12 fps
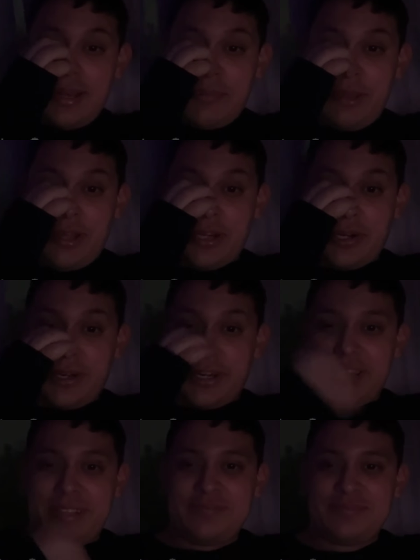And I'm
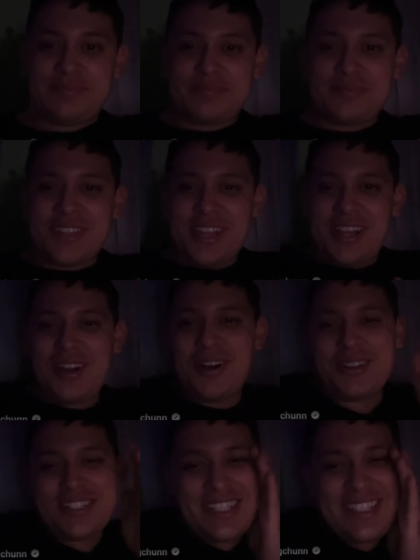hungry.
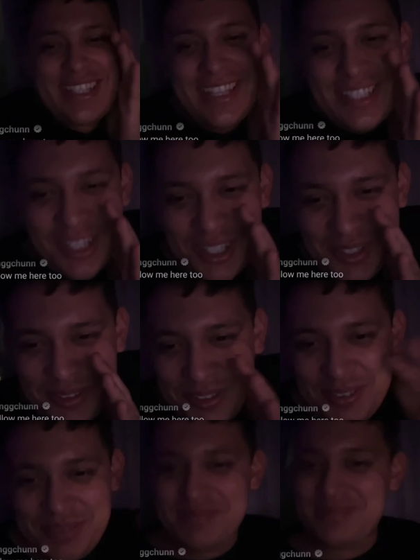Oh, she's in the dark
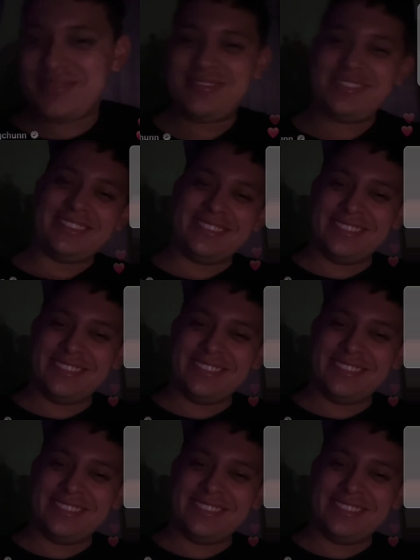room.